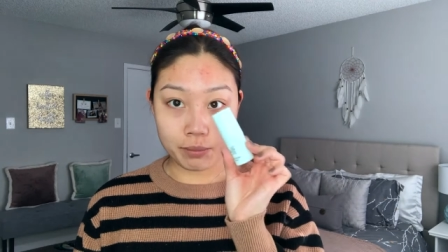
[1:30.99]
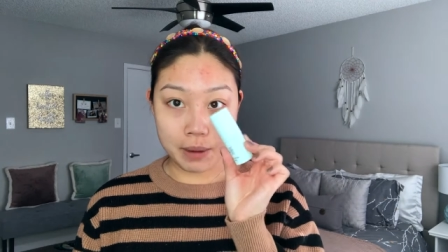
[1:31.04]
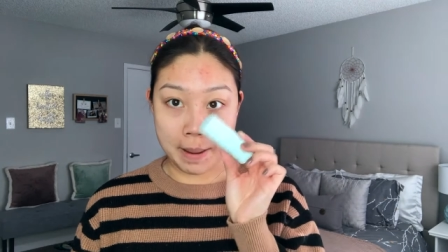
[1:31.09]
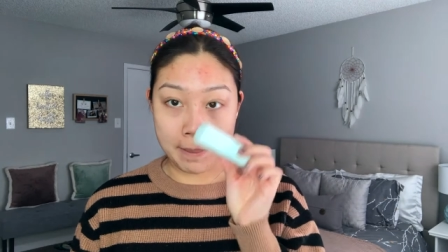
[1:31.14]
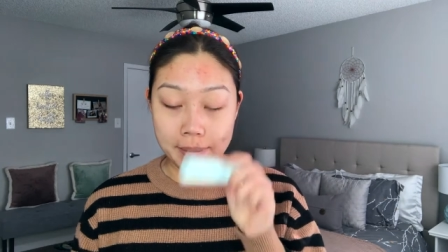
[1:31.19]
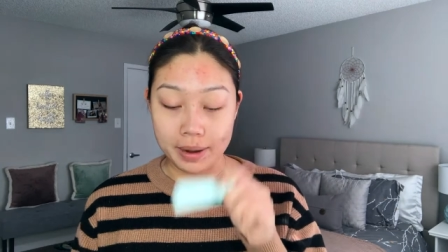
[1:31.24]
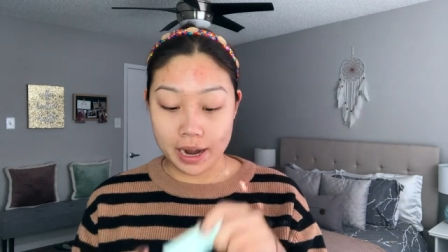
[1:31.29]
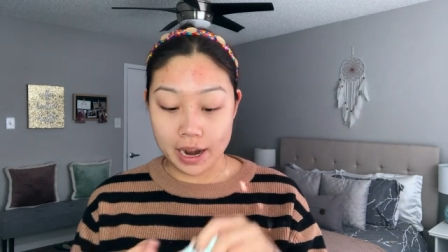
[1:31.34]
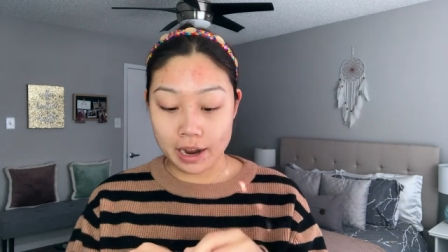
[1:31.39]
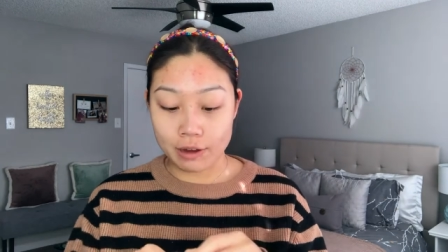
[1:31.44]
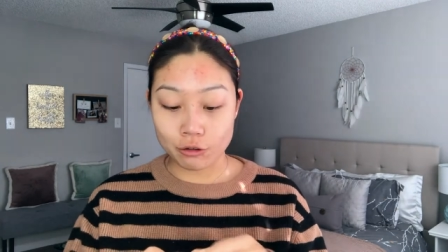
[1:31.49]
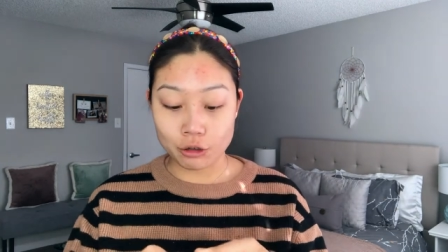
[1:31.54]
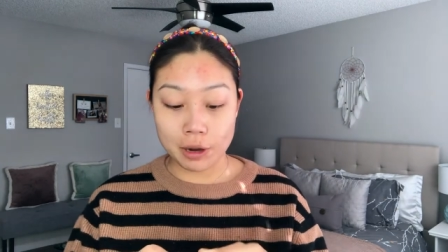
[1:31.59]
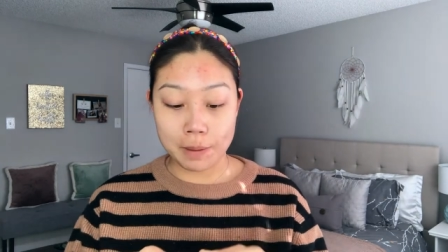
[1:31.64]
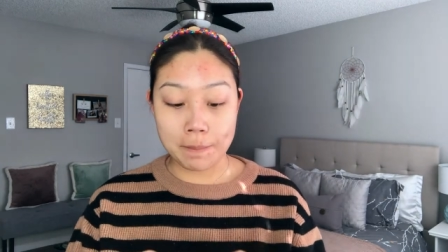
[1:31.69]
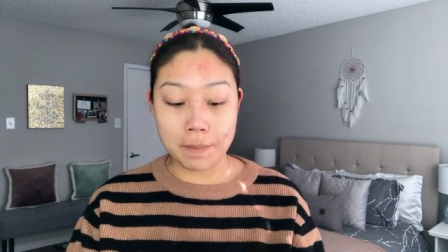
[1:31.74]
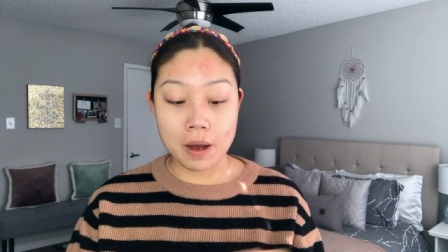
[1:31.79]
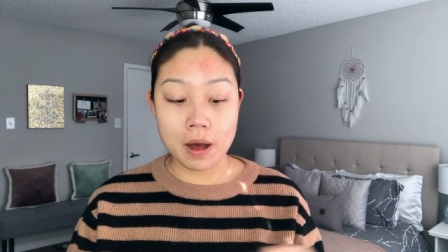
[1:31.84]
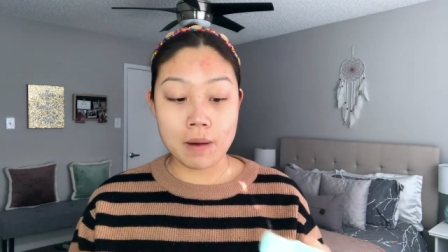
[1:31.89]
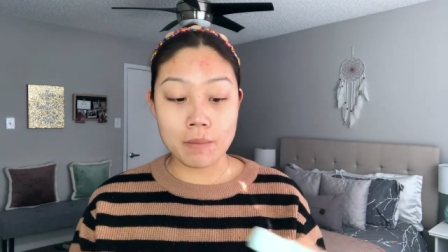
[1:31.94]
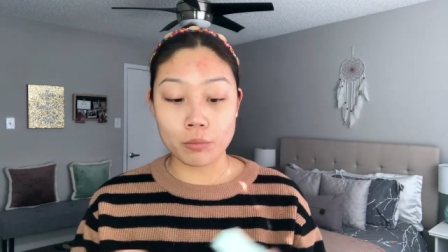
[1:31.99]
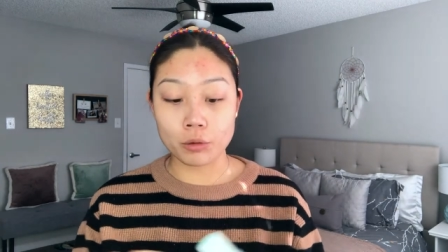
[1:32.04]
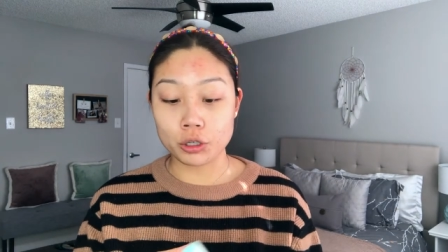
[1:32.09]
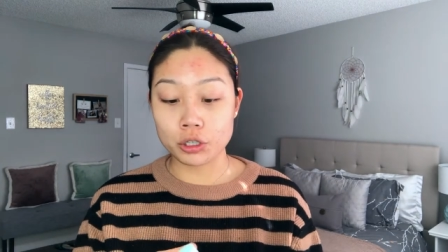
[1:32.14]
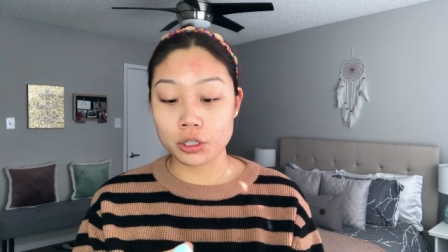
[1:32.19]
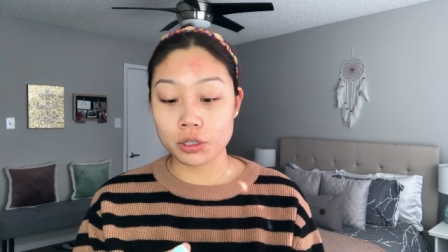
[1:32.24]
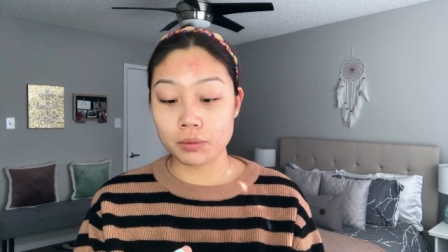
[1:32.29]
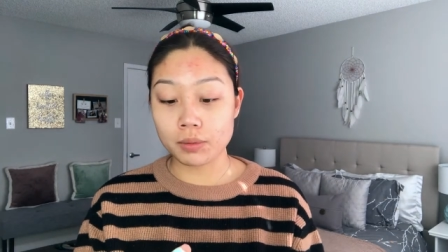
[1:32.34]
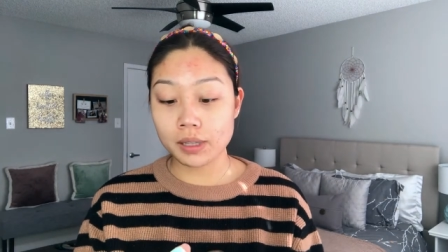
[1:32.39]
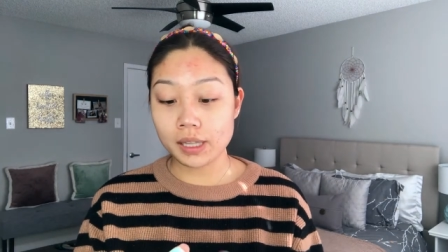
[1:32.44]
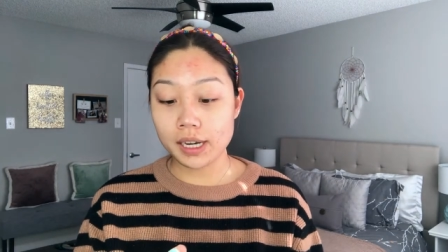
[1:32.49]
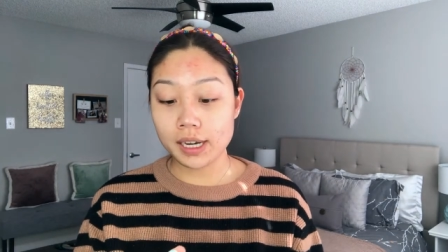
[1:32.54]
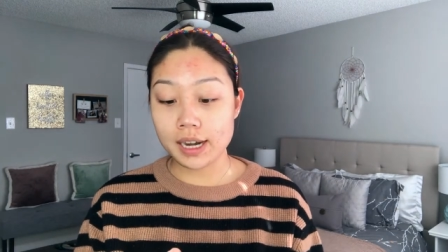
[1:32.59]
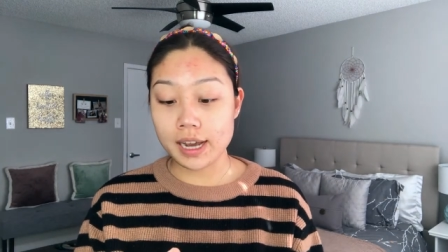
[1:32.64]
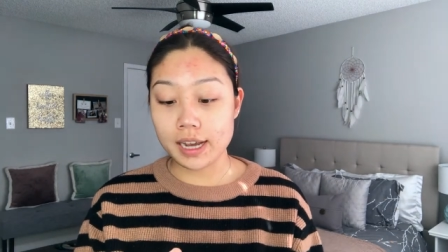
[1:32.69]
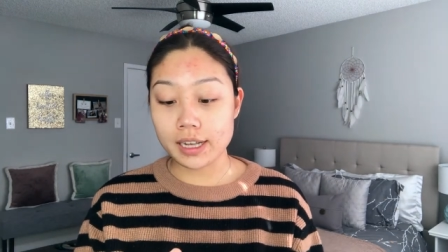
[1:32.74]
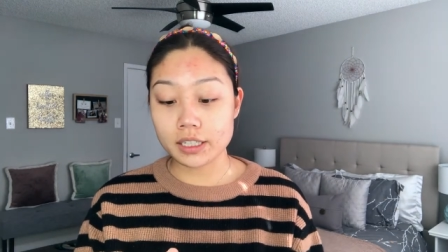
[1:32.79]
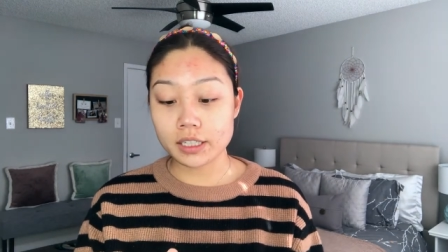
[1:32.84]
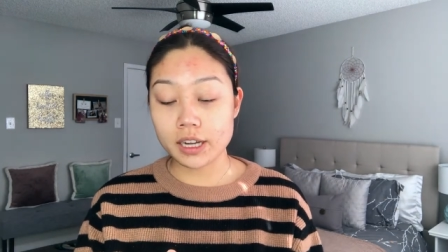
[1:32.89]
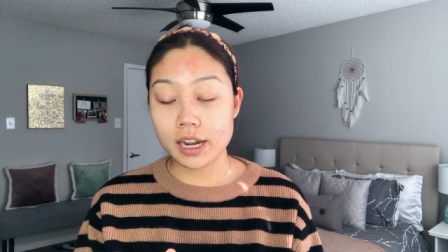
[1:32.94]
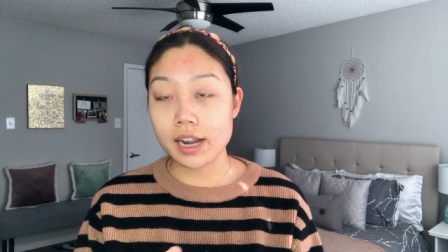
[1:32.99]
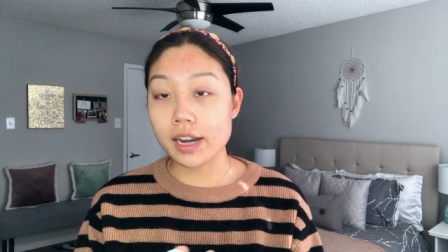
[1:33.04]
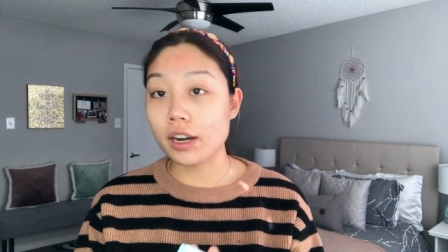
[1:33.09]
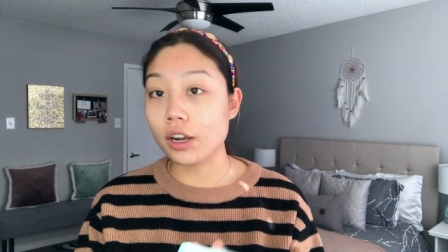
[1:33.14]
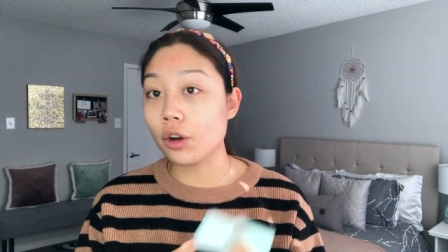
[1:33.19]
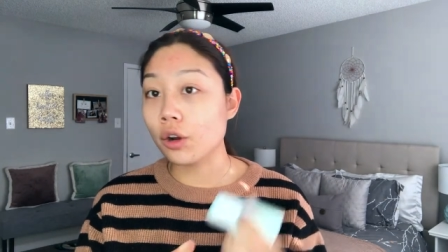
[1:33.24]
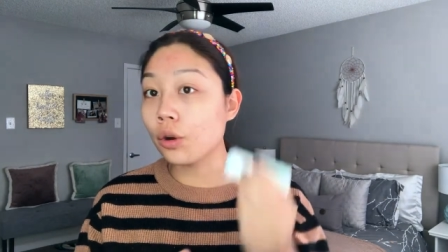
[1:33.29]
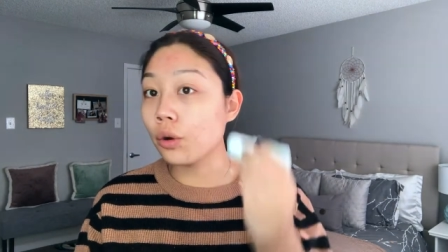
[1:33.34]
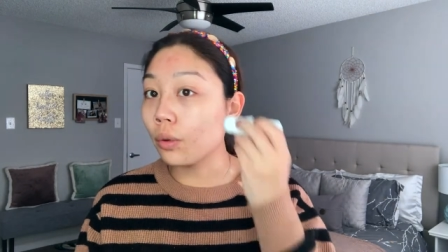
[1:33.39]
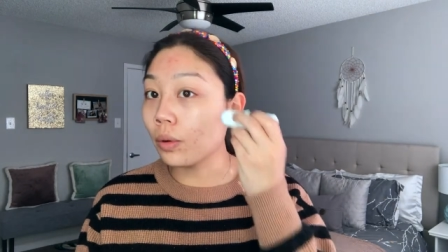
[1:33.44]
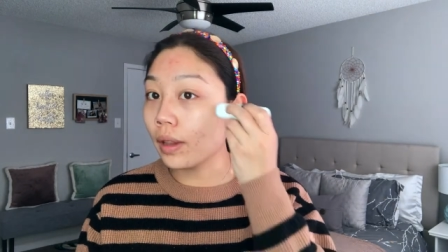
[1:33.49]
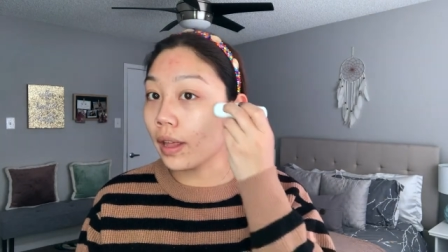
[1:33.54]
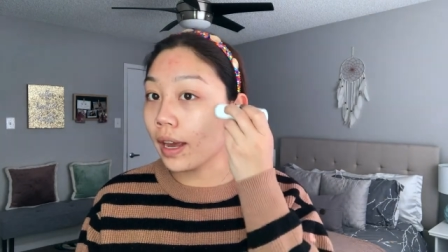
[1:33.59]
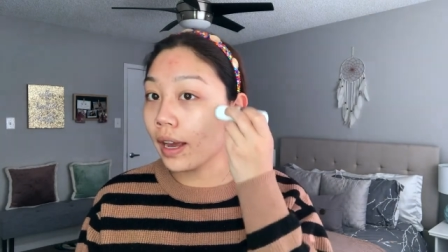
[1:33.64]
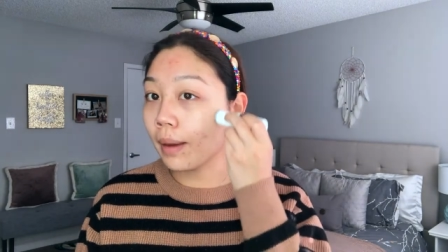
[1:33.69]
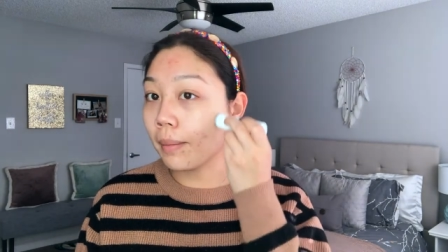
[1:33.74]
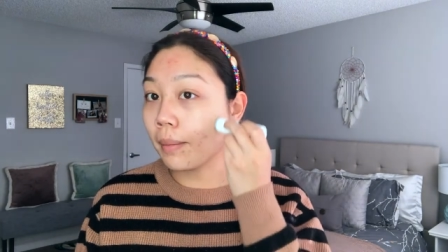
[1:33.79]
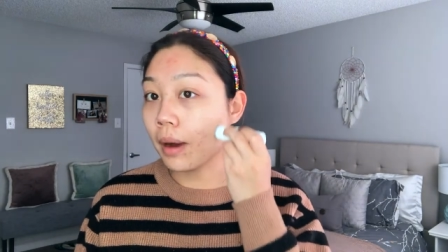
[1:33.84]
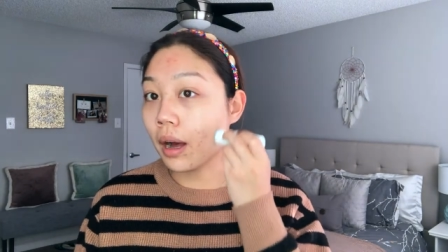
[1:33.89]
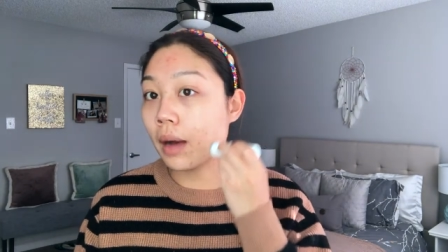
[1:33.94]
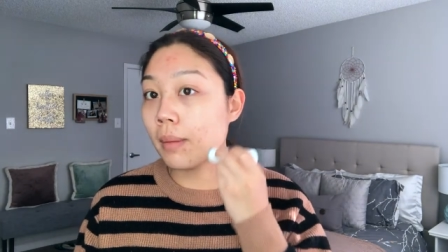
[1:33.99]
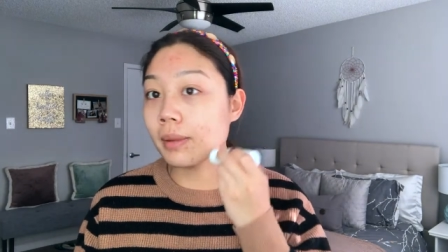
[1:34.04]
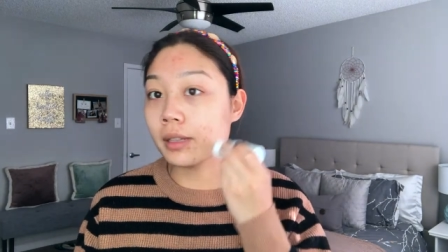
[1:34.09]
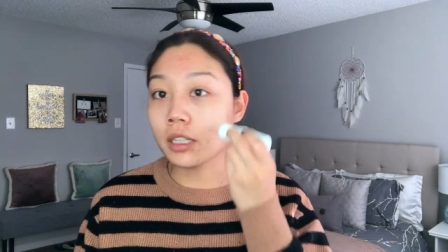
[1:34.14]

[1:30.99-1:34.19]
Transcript: Prep and Hydrate Balm, which is a really nice kind of cooling balm.